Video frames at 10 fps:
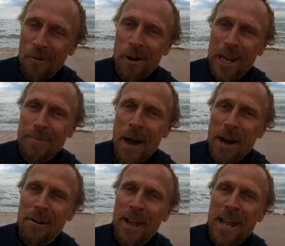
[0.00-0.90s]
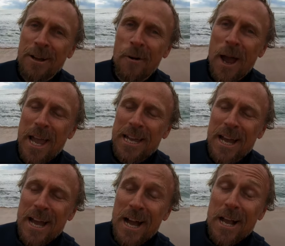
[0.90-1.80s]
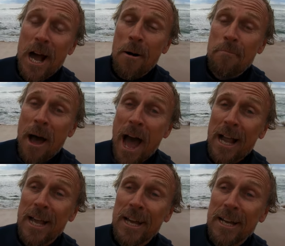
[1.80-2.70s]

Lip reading: really mattering anyway, come back,